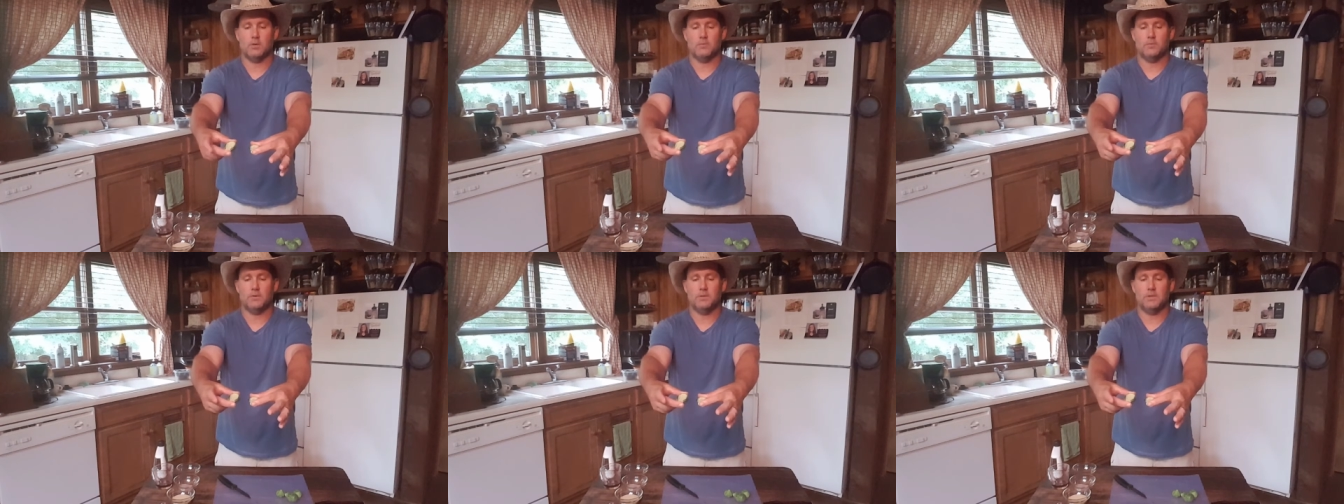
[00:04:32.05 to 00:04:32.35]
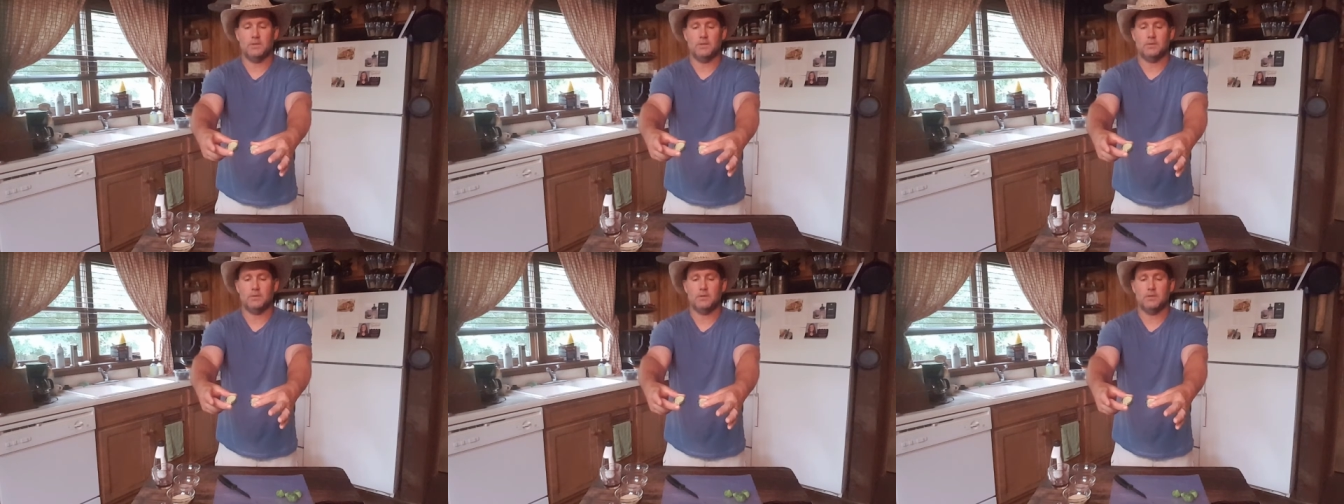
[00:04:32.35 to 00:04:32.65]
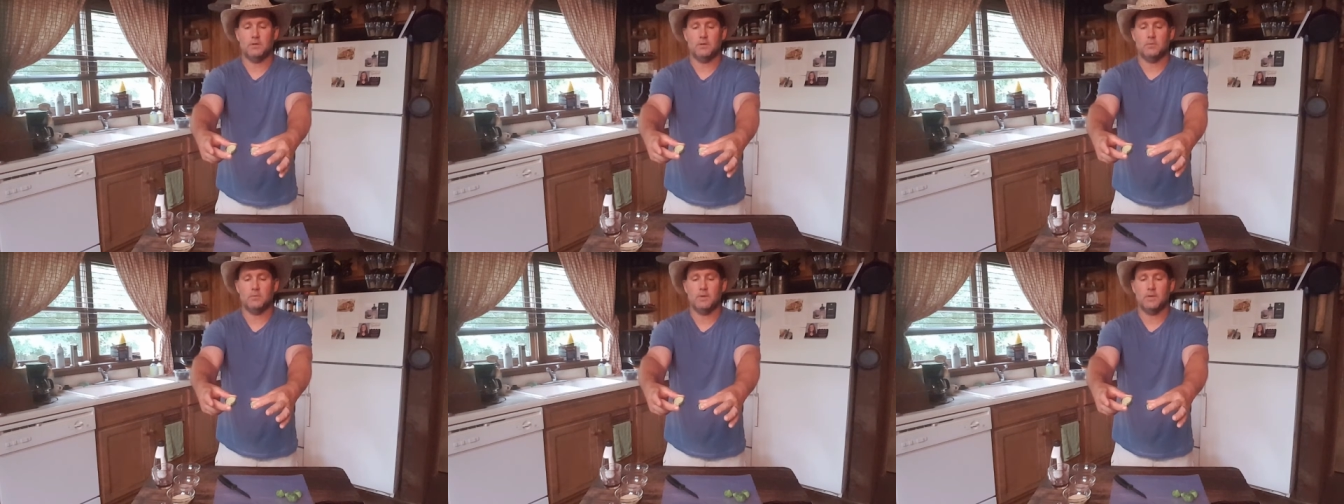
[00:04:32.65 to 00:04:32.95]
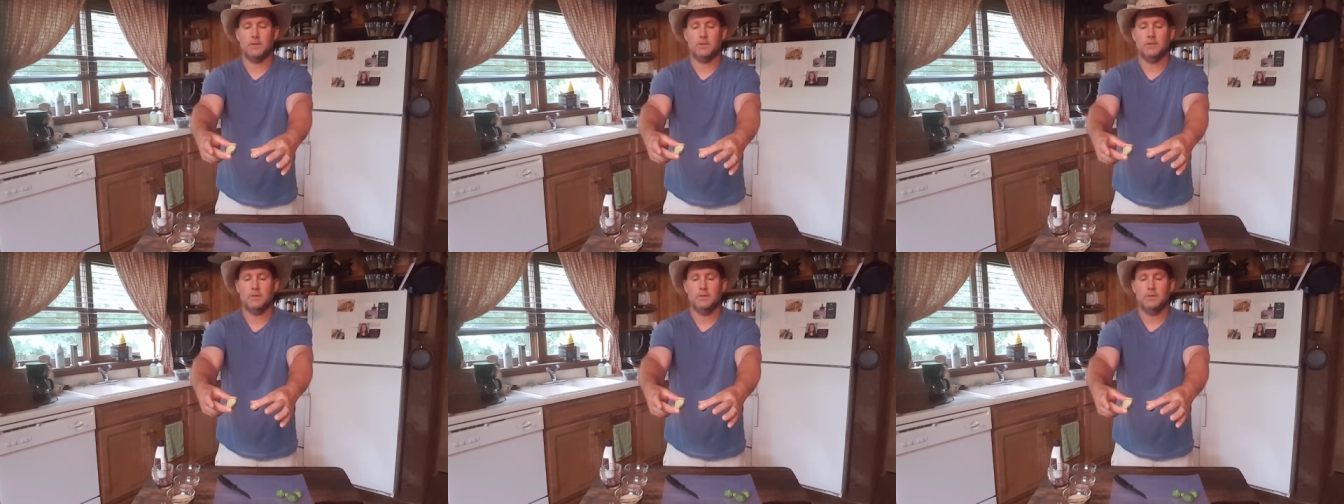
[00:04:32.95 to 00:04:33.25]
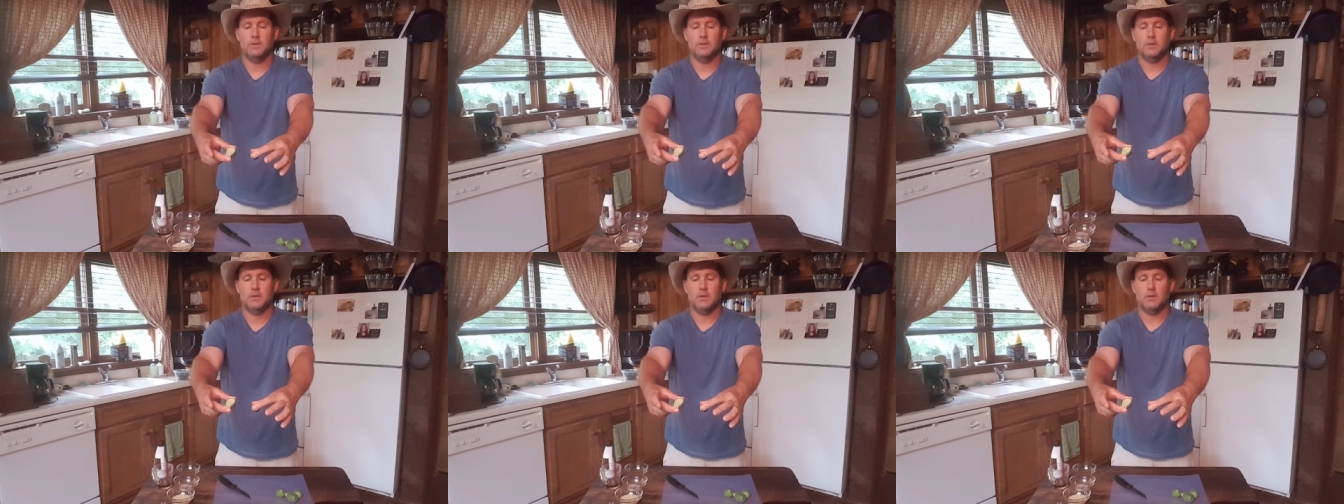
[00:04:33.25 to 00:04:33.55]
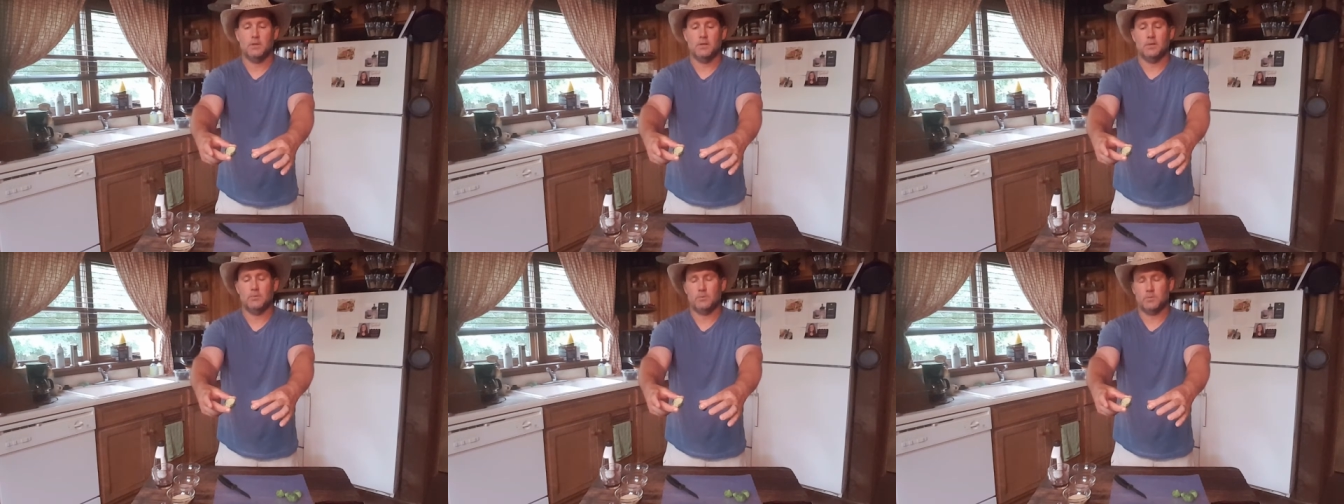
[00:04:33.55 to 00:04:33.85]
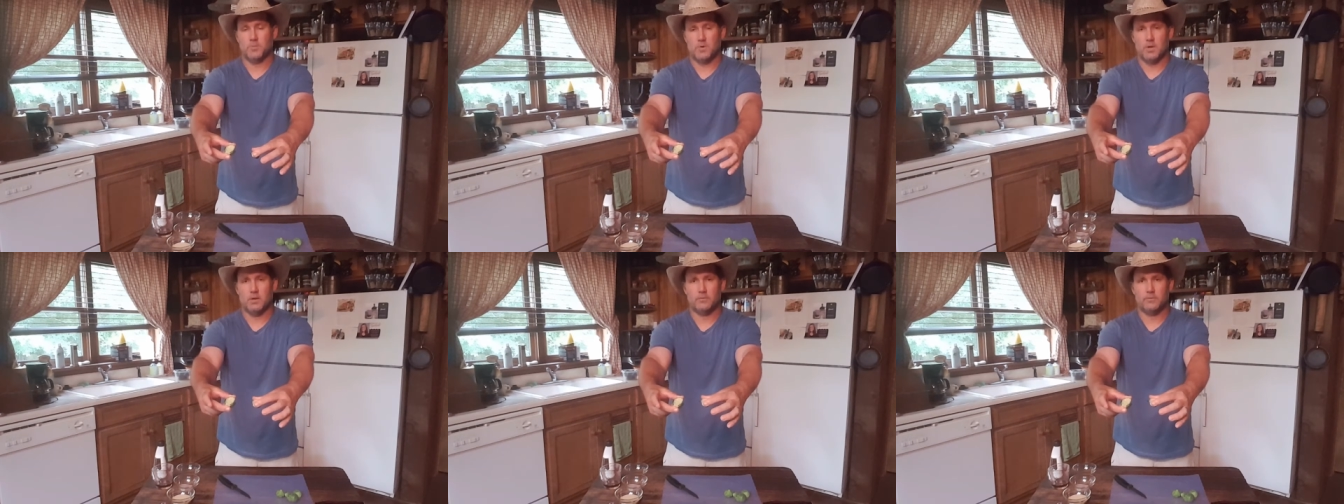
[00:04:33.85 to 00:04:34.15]
If you did it the other way, it
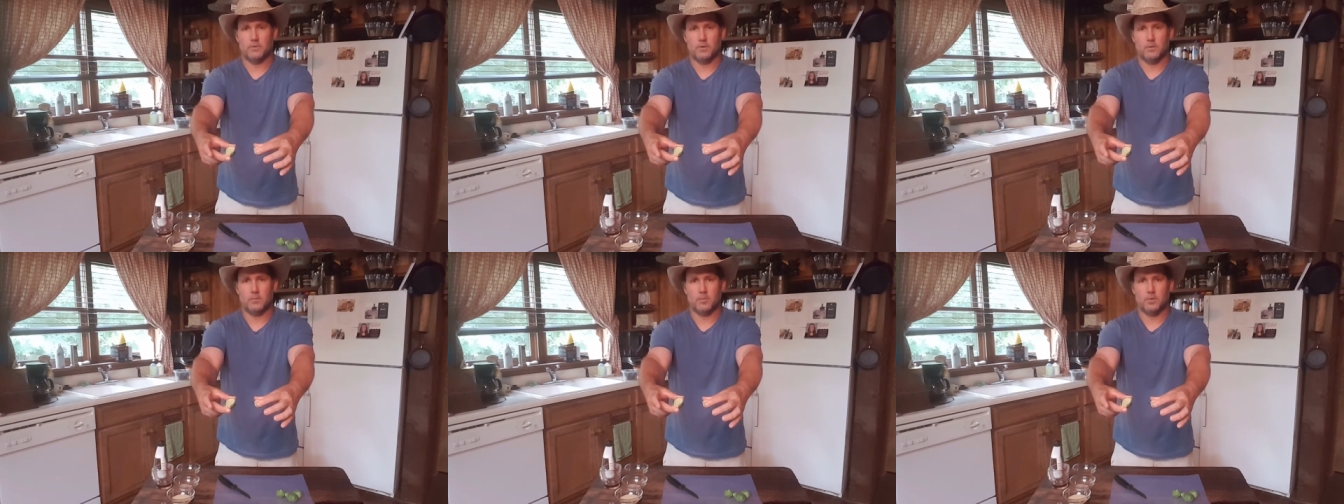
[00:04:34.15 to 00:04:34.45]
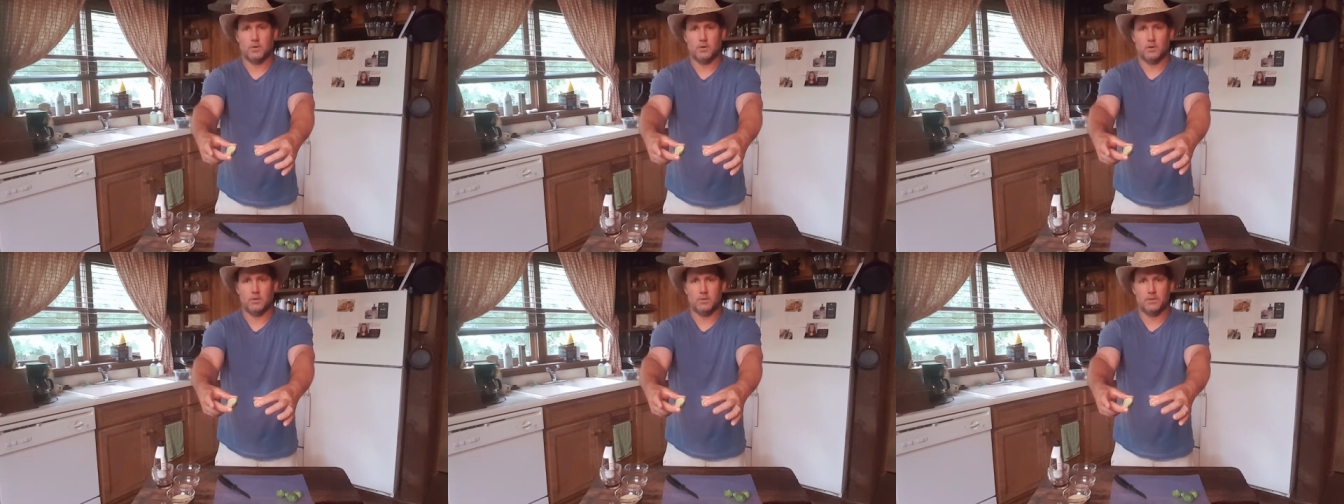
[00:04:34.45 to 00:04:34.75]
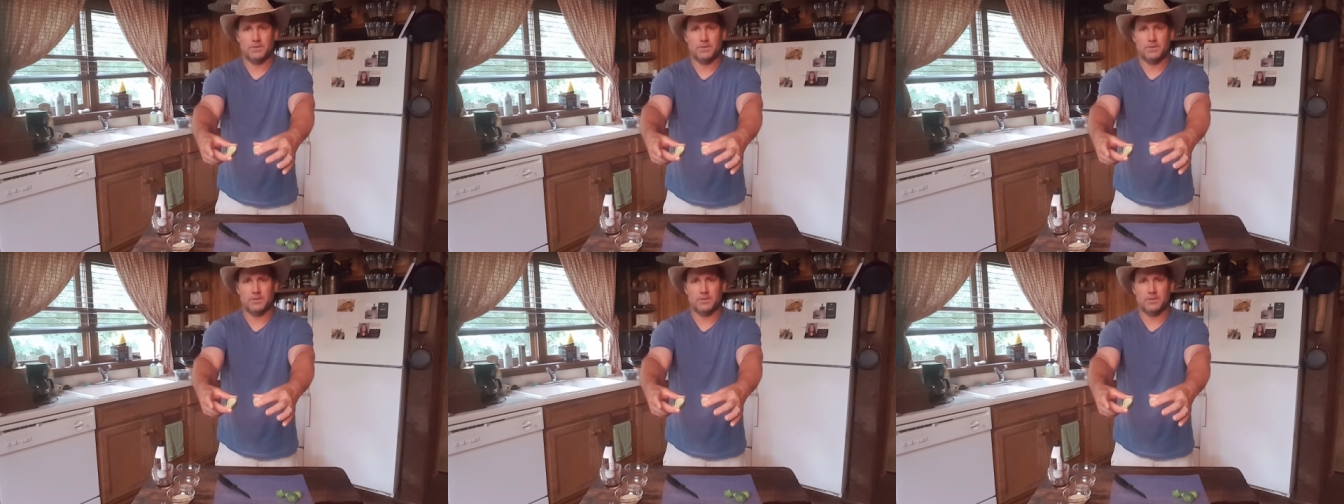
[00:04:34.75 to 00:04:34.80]
would probably fall apart,